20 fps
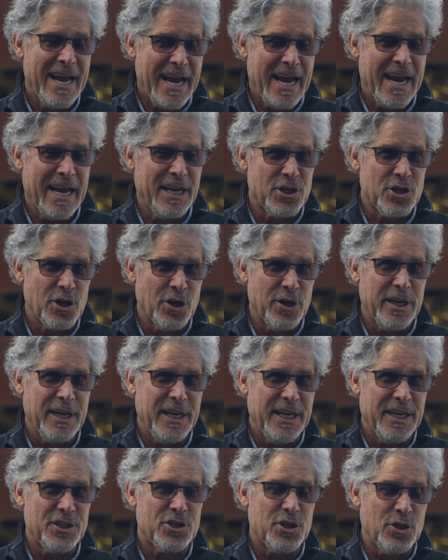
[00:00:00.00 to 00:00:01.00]
and turn
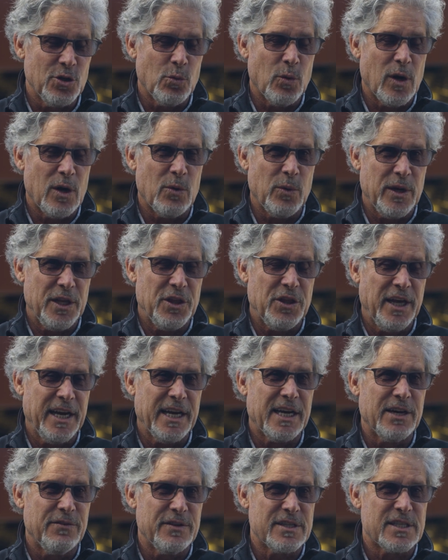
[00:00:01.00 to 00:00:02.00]
it into what we
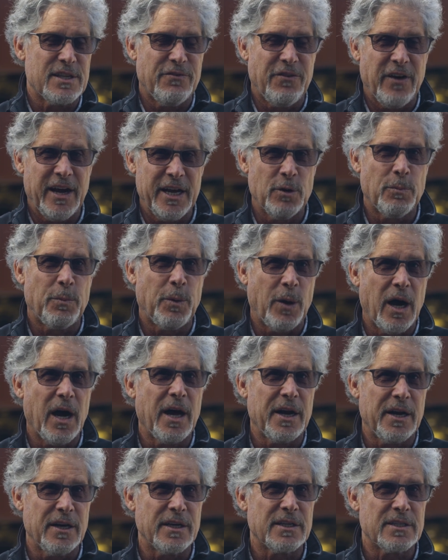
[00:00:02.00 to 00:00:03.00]
think of as the final
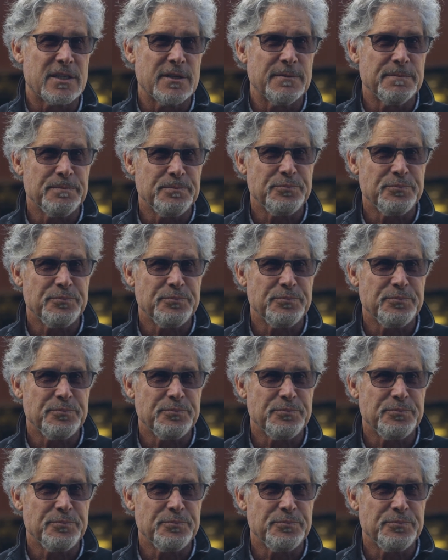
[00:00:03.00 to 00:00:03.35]
product.